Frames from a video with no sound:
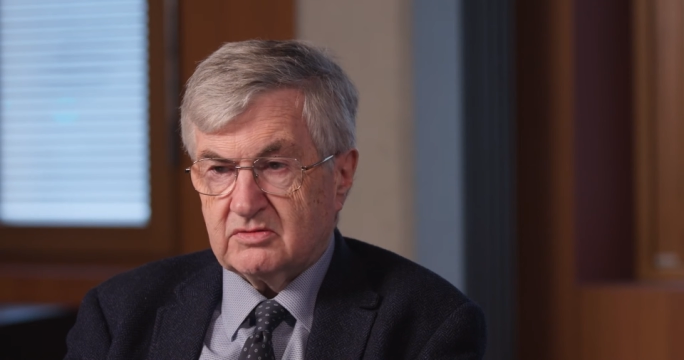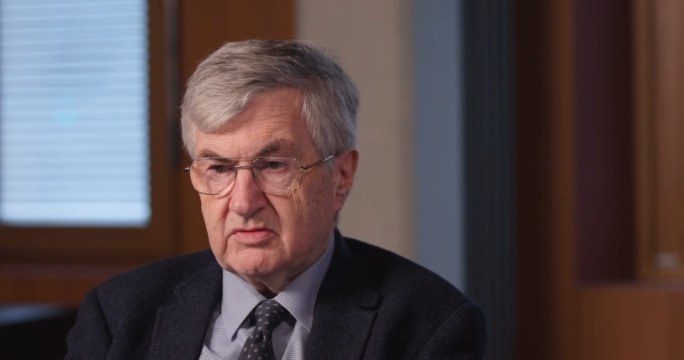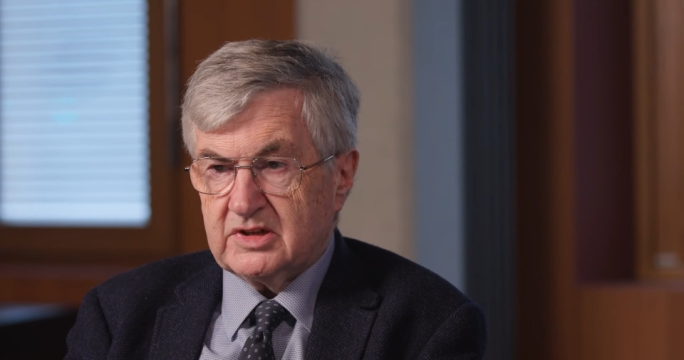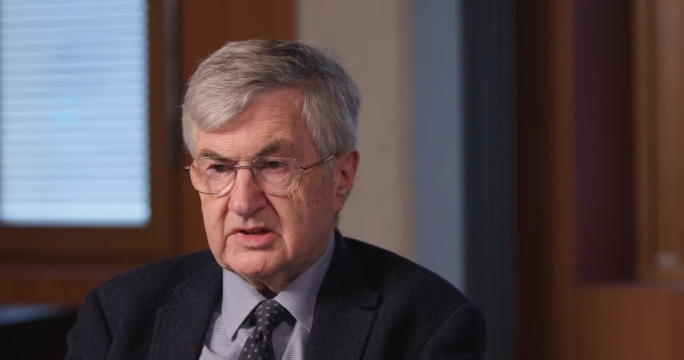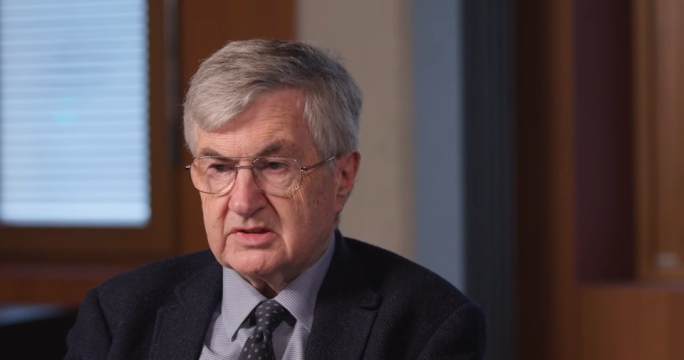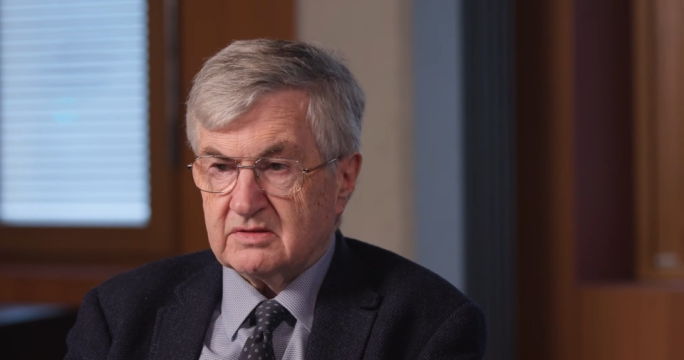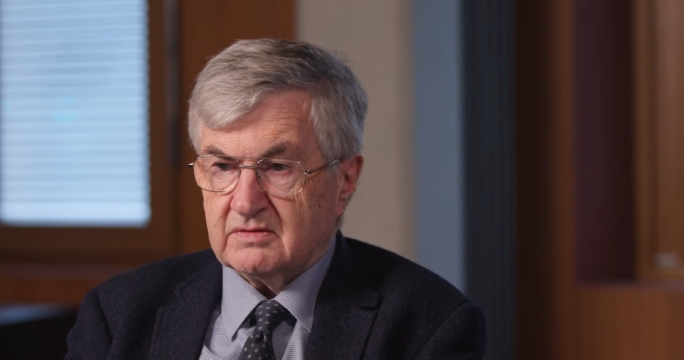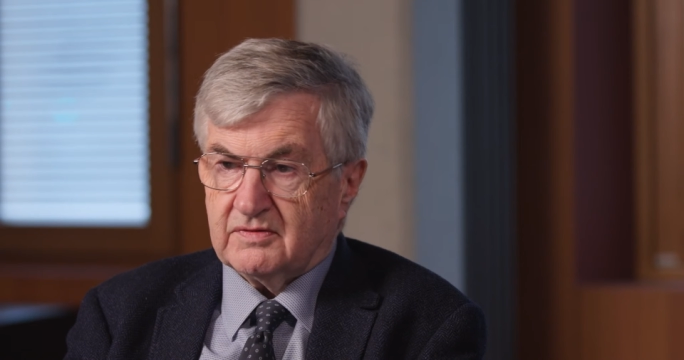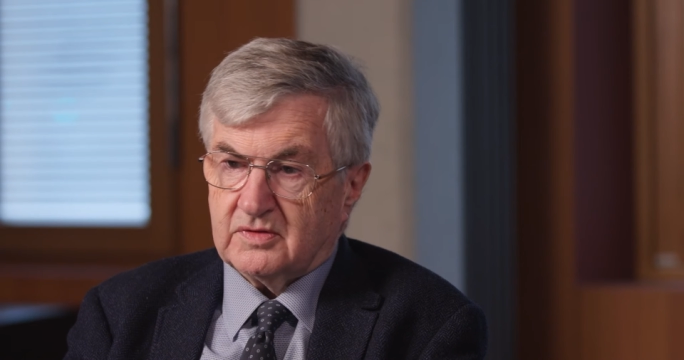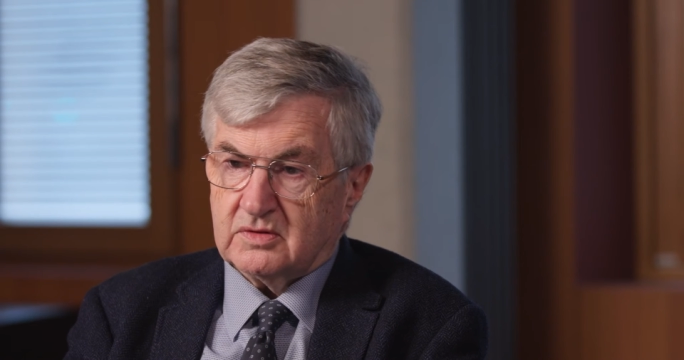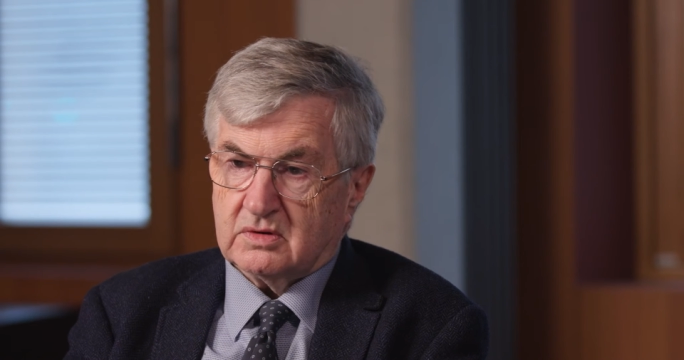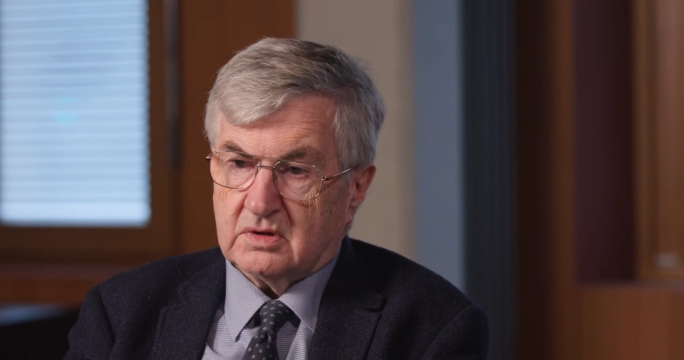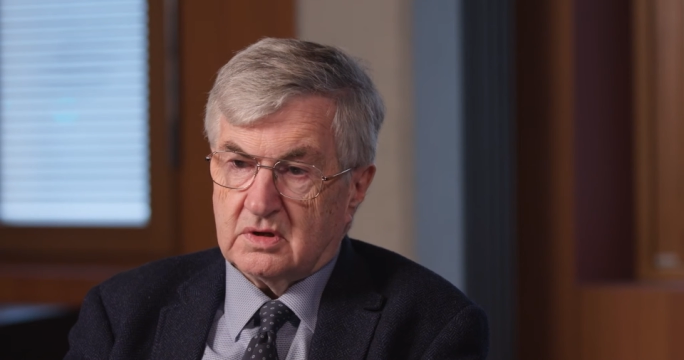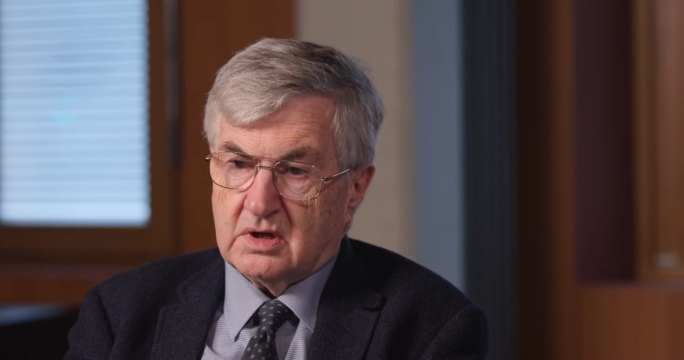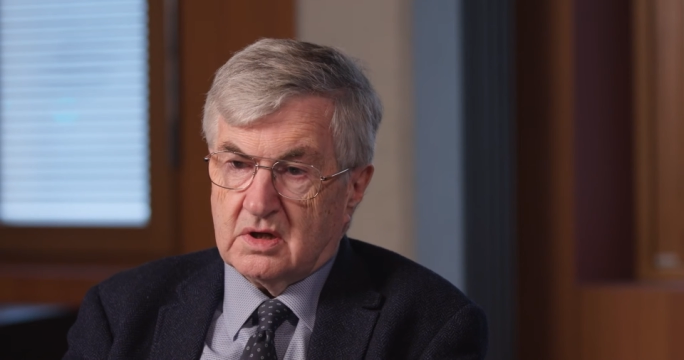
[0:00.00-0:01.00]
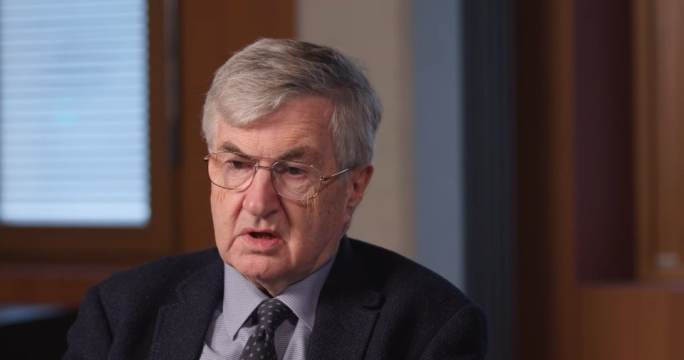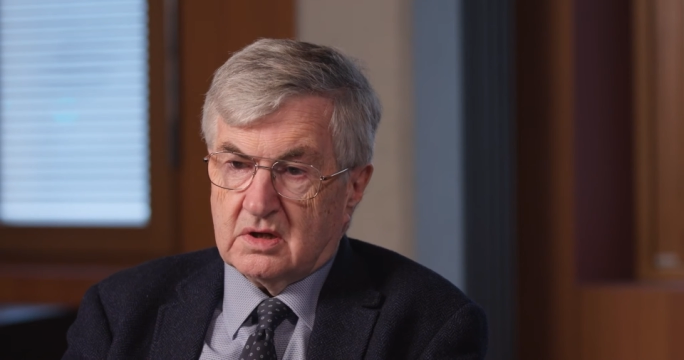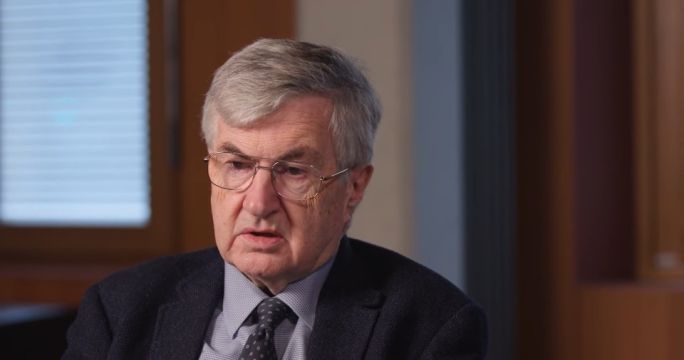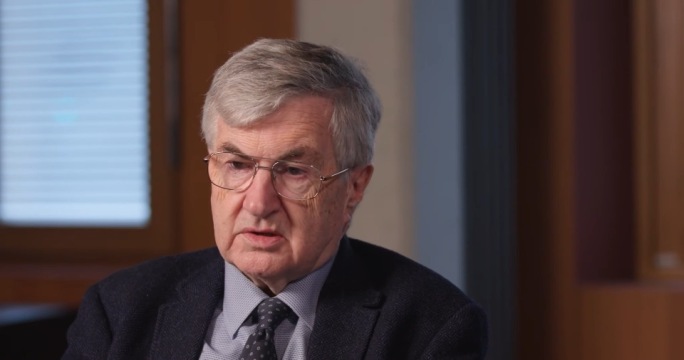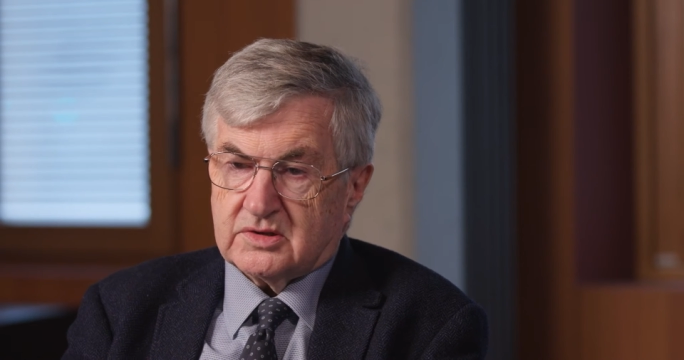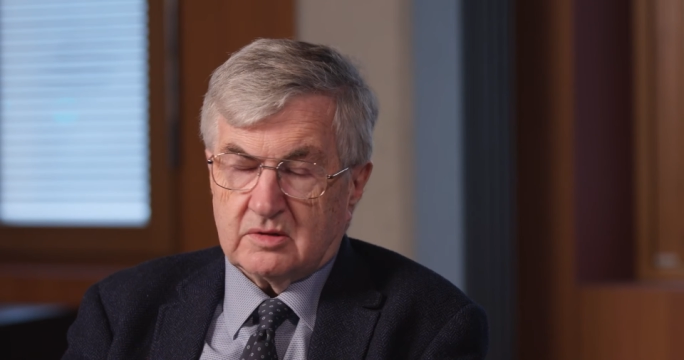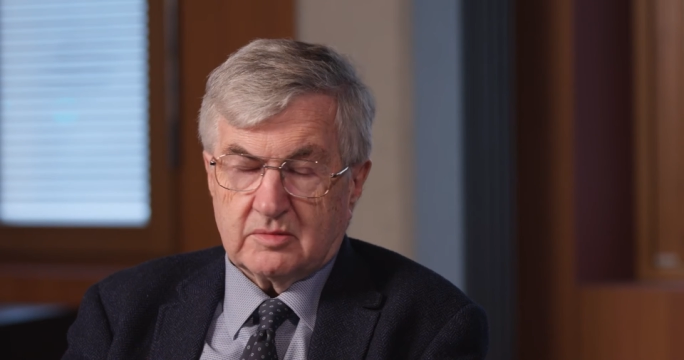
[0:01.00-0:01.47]
reason for
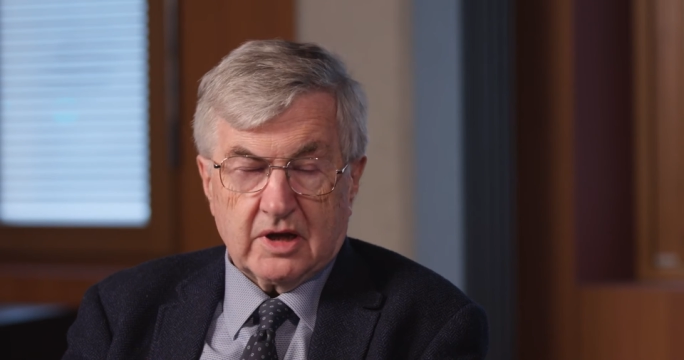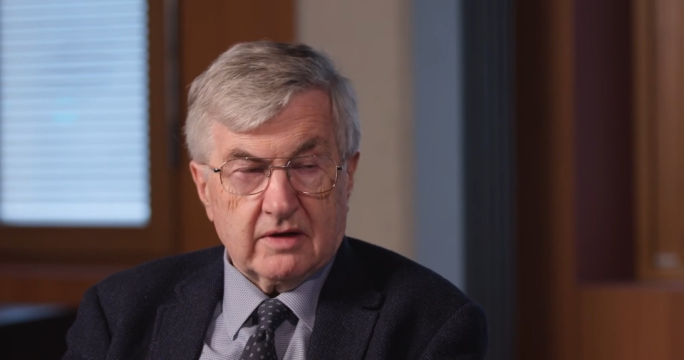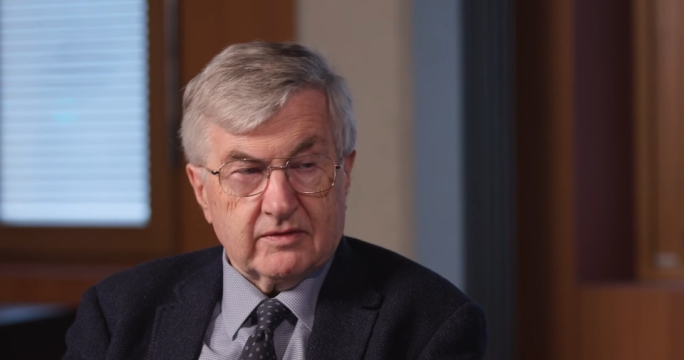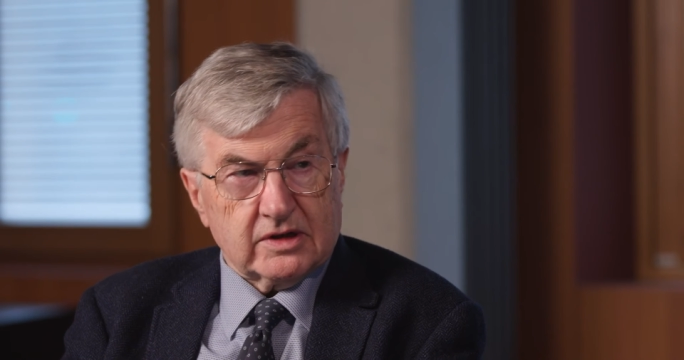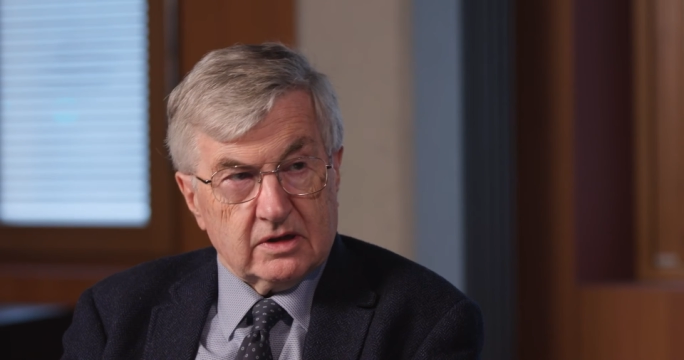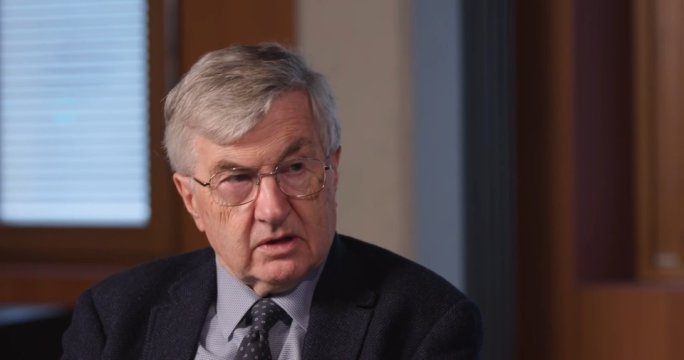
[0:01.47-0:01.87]
Germany having